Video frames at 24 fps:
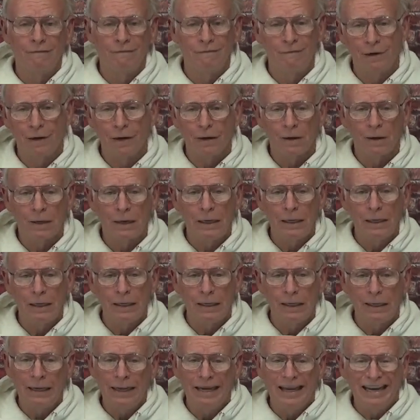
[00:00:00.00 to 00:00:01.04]
very
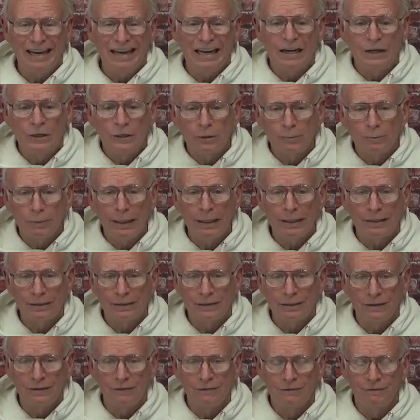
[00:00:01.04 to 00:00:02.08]

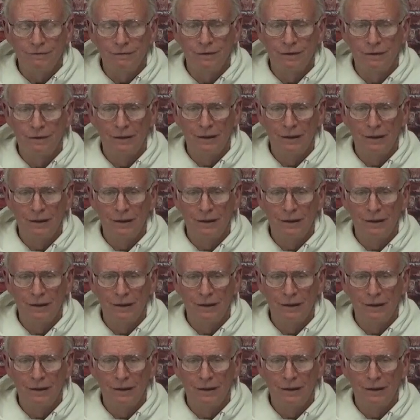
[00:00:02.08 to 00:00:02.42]
inexpensive